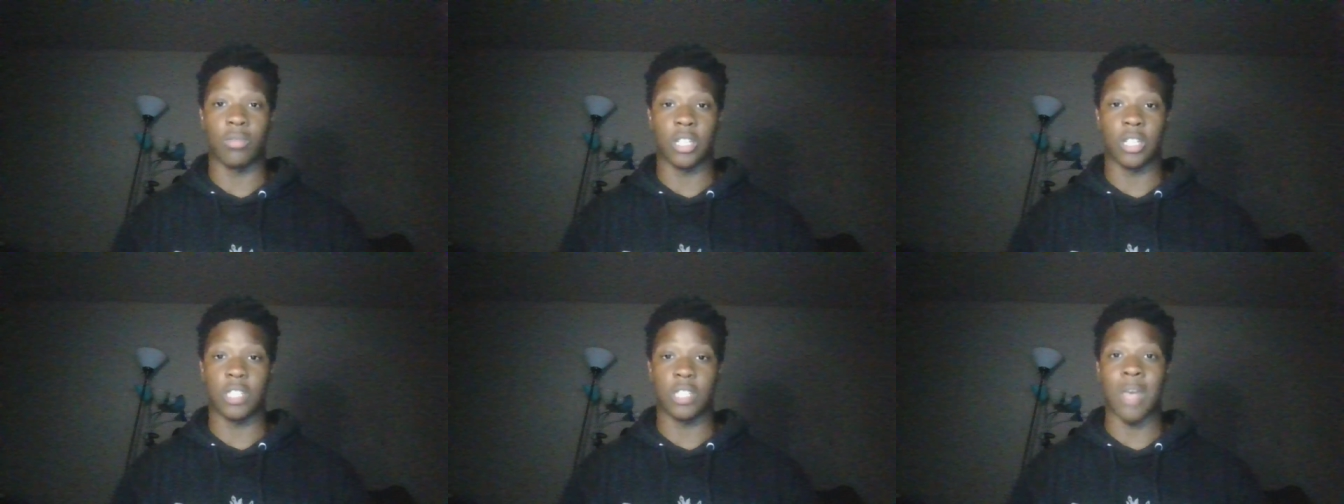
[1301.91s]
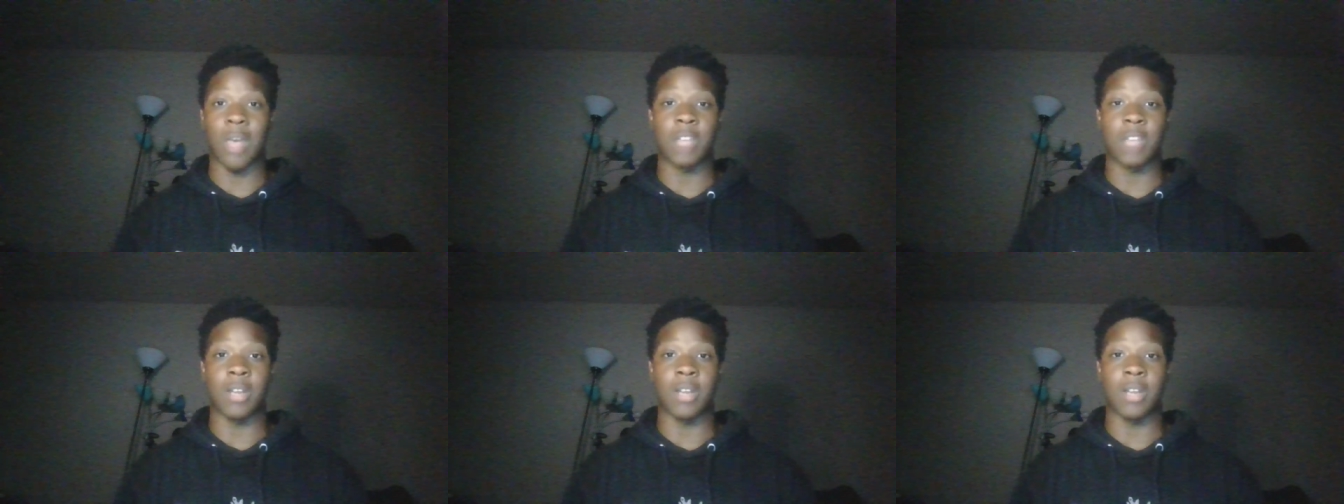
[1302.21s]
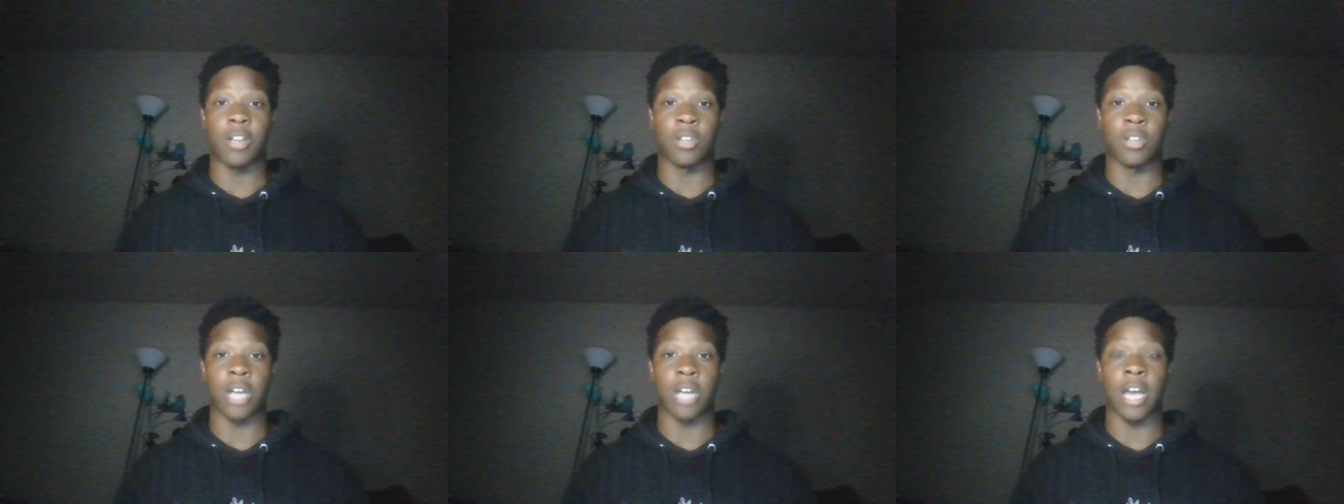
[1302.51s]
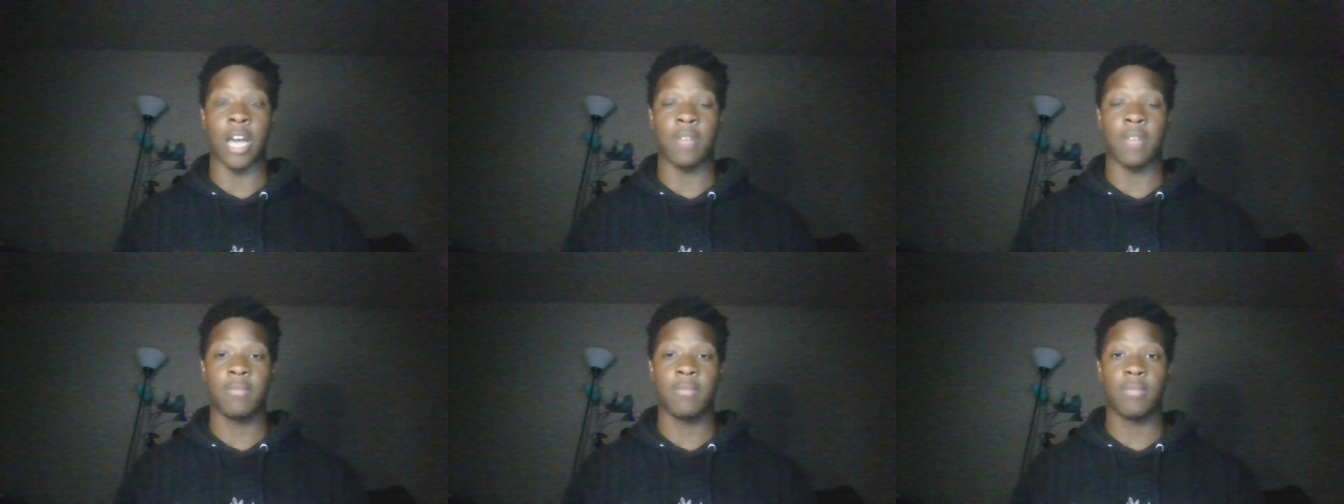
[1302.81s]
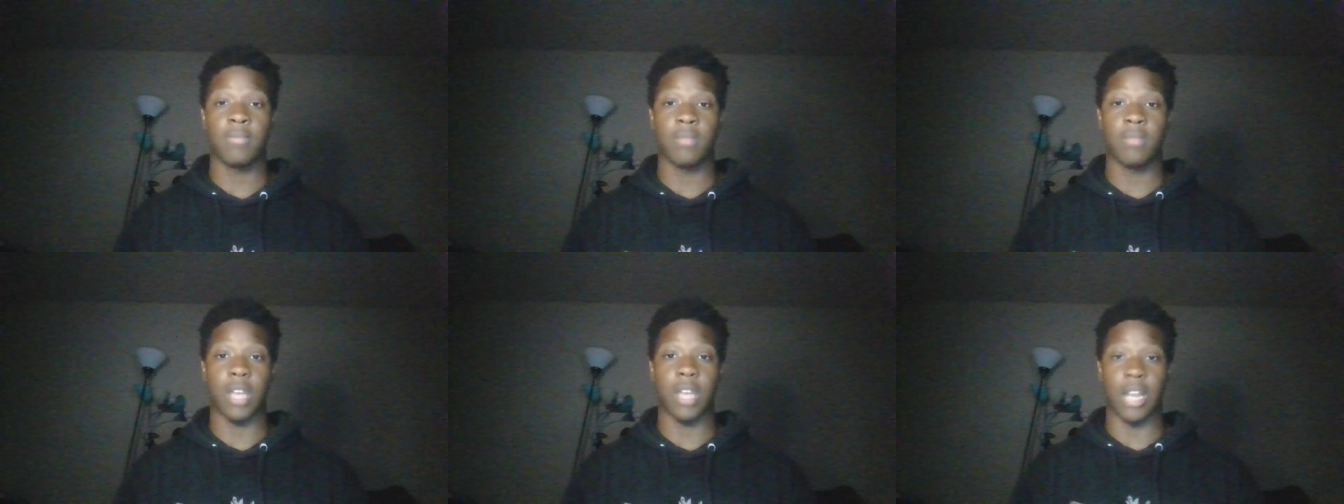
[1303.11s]
get smashed by another guy
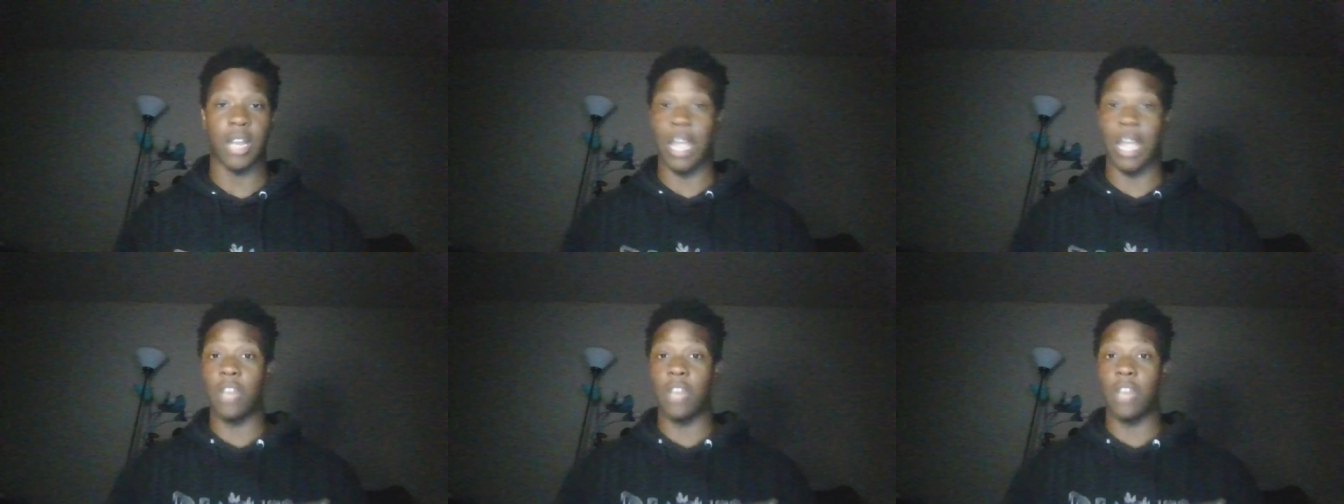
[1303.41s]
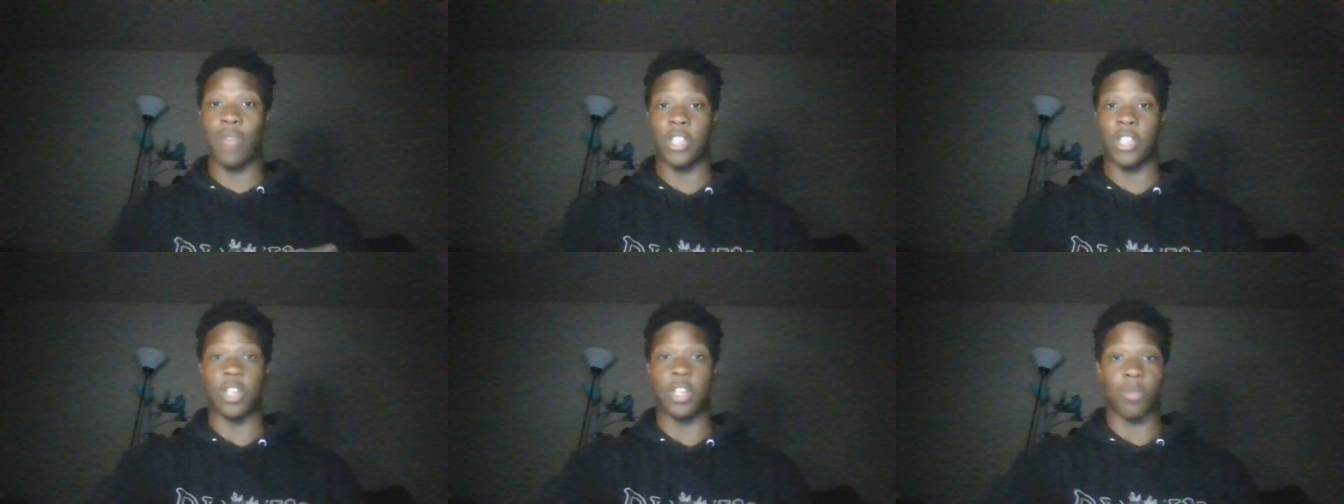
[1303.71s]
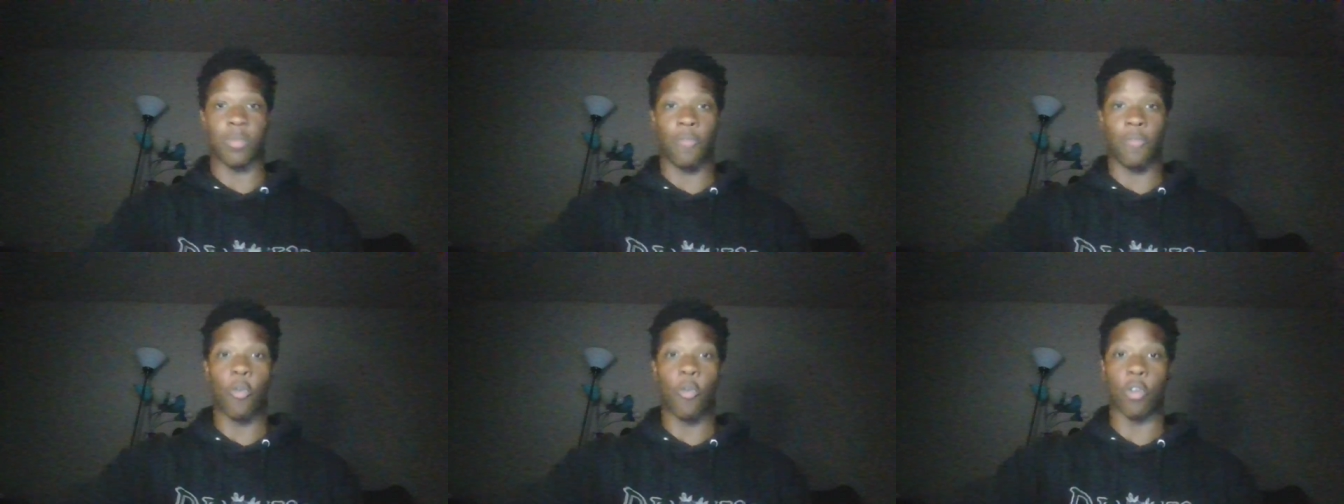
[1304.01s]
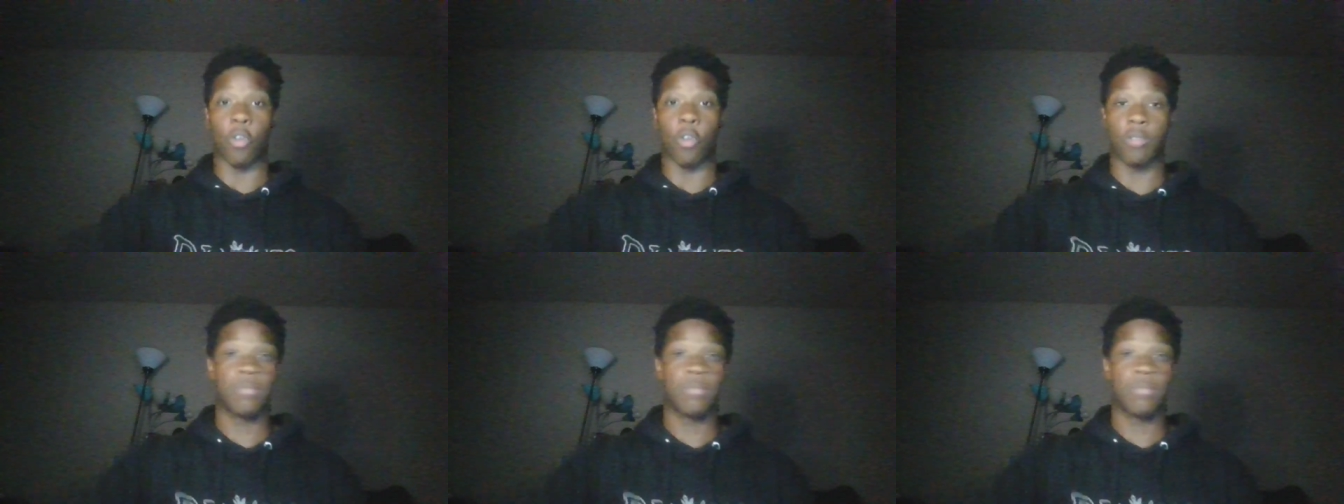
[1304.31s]
in any way, shape, or form.